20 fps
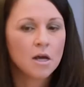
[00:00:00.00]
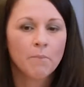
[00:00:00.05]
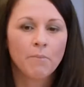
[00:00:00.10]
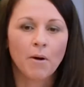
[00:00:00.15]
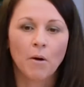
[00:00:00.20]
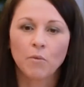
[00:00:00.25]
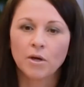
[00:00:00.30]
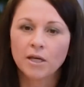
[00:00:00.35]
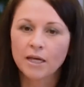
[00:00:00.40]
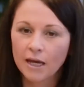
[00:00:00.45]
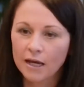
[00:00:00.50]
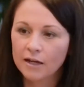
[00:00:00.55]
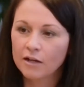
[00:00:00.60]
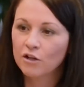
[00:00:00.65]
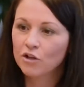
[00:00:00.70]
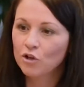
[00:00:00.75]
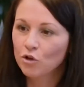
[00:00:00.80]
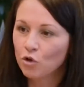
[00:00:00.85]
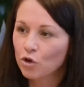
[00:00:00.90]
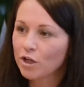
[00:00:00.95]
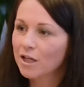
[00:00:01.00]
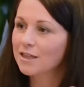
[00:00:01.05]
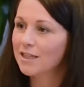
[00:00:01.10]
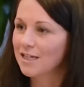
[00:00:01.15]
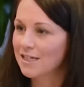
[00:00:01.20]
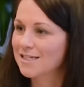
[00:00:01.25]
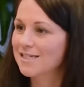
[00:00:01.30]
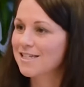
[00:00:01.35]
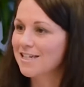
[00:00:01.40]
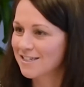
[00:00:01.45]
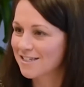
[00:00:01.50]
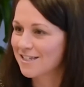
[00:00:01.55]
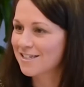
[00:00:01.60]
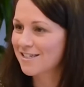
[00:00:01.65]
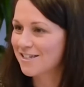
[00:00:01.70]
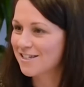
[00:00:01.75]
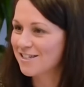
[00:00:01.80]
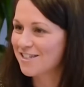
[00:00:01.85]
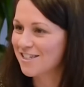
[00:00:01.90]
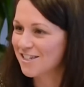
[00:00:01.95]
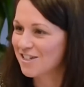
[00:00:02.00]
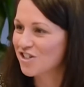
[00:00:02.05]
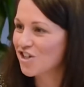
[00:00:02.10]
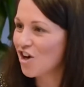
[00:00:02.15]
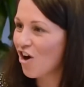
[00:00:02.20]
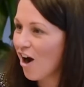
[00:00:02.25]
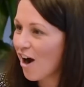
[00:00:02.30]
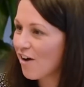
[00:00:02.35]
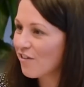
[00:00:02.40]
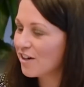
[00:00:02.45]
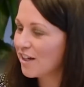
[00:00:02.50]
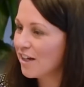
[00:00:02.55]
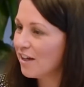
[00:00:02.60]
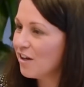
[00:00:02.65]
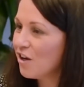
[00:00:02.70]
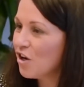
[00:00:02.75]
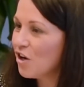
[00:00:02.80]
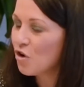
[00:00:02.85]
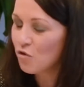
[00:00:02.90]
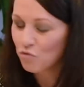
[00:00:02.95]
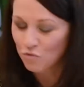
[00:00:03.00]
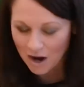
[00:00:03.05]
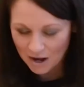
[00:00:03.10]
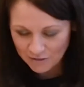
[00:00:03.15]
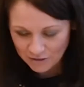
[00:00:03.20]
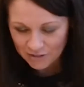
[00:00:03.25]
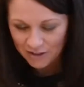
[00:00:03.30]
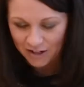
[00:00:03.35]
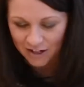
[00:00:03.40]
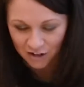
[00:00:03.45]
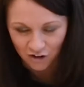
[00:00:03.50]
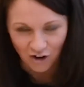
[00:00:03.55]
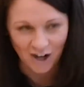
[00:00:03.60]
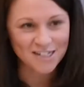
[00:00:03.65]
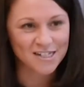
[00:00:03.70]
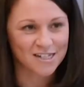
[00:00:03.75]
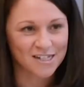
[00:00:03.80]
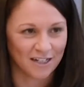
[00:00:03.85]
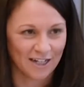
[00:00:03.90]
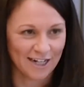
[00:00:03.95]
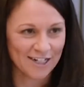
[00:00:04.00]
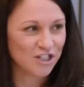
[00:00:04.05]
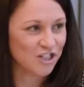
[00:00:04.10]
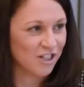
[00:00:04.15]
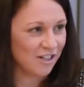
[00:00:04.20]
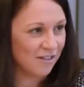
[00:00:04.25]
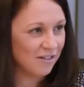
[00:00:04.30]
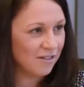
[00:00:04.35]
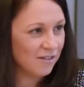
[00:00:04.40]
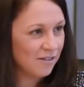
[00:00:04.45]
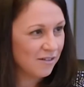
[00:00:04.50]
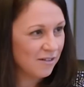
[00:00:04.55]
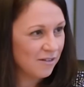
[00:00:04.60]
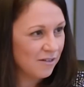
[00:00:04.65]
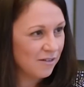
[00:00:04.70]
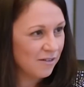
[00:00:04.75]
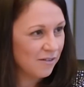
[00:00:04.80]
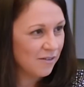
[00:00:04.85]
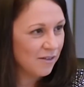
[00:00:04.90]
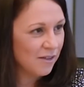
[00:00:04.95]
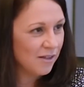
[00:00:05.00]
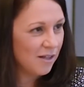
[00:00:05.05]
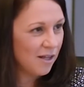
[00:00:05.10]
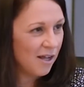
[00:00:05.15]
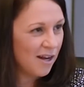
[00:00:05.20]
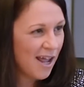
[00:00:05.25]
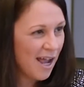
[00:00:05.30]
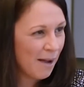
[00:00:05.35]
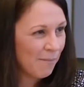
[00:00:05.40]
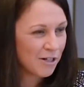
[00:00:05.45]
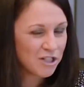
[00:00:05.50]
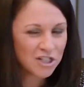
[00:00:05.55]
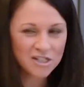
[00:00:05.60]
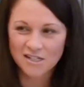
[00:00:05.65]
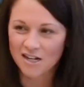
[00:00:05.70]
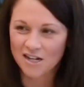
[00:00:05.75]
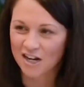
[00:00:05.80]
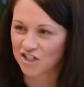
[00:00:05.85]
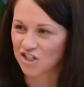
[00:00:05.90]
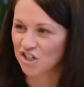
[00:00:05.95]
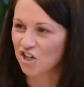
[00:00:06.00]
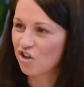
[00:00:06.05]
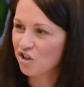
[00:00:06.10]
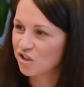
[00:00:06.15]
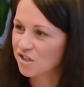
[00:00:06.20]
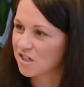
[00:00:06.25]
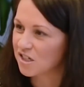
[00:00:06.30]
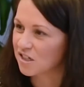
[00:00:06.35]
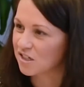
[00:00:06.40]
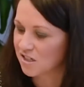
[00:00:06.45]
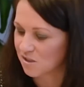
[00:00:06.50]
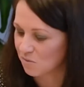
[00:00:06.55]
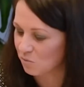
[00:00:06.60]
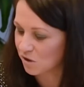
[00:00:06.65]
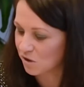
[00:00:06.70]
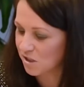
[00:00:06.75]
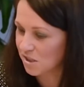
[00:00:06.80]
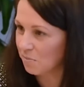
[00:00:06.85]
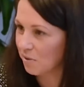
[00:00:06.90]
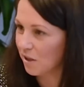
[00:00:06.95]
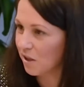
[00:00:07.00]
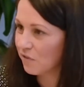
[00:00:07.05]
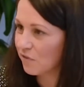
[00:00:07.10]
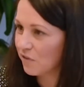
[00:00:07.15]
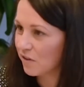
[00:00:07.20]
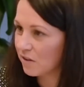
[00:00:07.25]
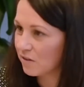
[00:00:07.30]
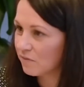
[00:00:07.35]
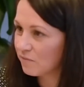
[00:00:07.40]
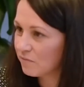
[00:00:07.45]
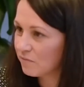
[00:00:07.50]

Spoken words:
But we can look at these things as its entirety rather than in isolation. And how much is it actually costing us and what's the benefit?